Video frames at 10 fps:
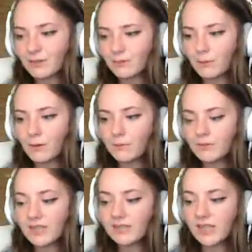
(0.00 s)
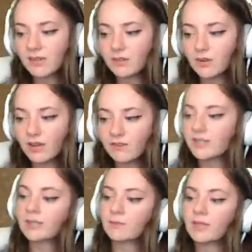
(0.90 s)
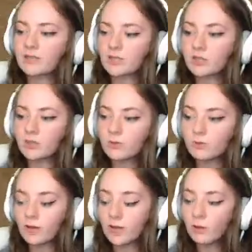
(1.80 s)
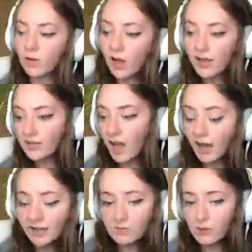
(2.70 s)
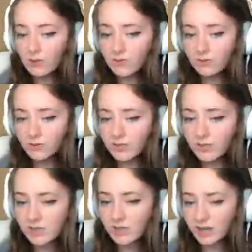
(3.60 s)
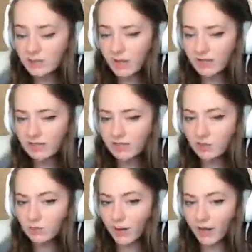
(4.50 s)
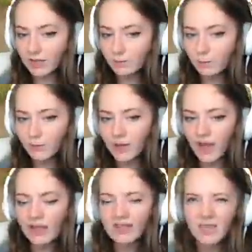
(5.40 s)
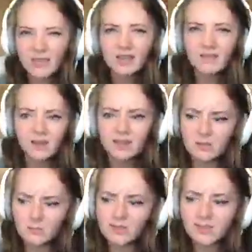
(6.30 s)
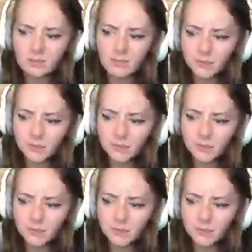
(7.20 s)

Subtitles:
My mum says if you crave ice, that means you are low on iron. I don't know if the science behind that is correct, but I think I've heard something similar